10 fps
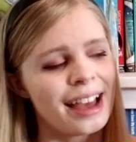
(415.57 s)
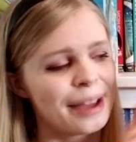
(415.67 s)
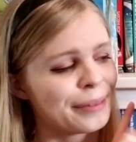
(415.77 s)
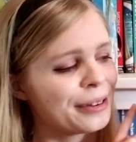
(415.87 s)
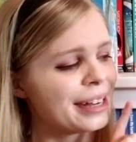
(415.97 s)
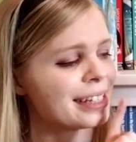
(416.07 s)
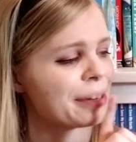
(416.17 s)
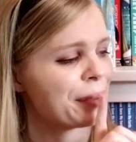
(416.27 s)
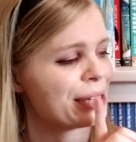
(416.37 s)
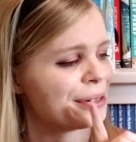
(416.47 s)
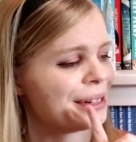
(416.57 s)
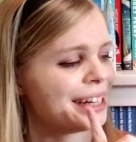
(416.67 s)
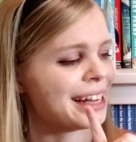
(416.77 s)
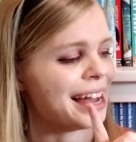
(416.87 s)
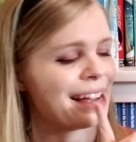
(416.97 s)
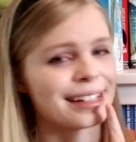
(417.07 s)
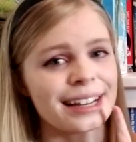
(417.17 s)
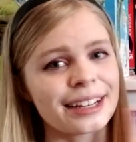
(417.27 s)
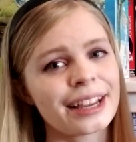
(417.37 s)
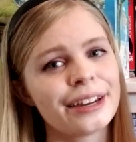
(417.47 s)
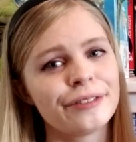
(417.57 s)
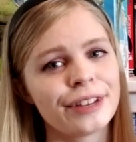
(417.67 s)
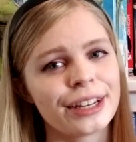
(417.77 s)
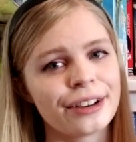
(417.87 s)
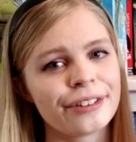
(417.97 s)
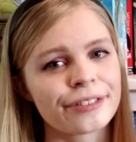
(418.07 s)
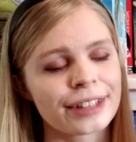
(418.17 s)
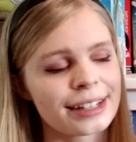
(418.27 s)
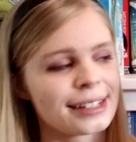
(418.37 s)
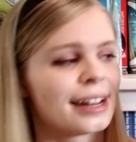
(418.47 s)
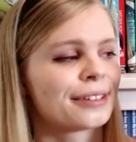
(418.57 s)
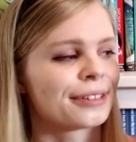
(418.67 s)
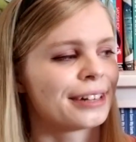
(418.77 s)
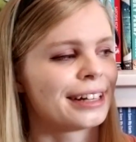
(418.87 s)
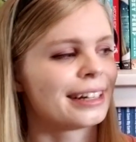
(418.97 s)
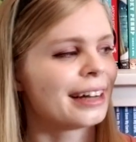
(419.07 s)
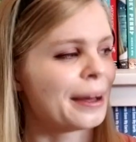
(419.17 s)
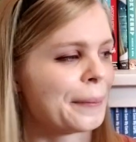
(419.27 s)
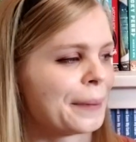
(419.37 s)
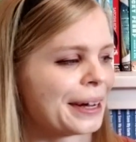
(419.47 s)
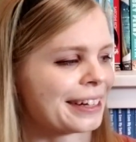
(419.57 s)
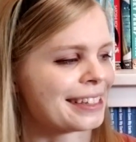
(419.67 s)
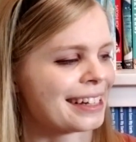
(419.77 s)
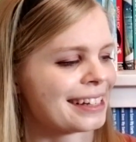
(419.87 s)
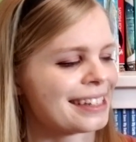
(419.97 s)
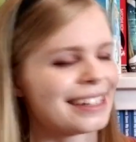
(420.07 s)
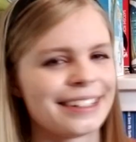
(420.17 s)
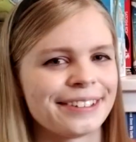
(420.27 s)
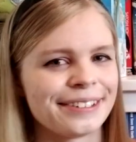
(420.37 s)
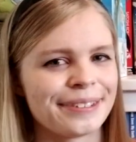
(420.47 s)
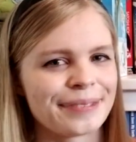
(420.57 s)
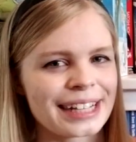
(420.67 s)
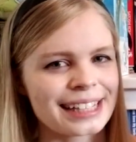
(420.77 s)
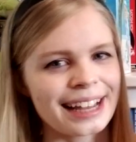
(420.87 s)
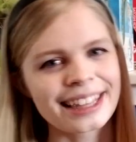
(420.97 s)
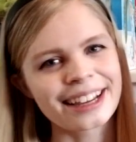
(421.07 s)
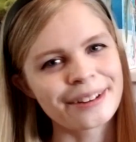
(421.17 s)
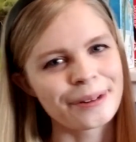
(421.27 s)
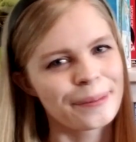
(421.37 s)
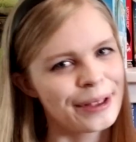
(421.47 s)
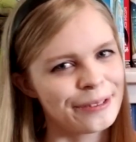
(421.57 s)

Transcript: I'm going to be doing a dedicated video for this Nendoroid unboxing too, because I think it would be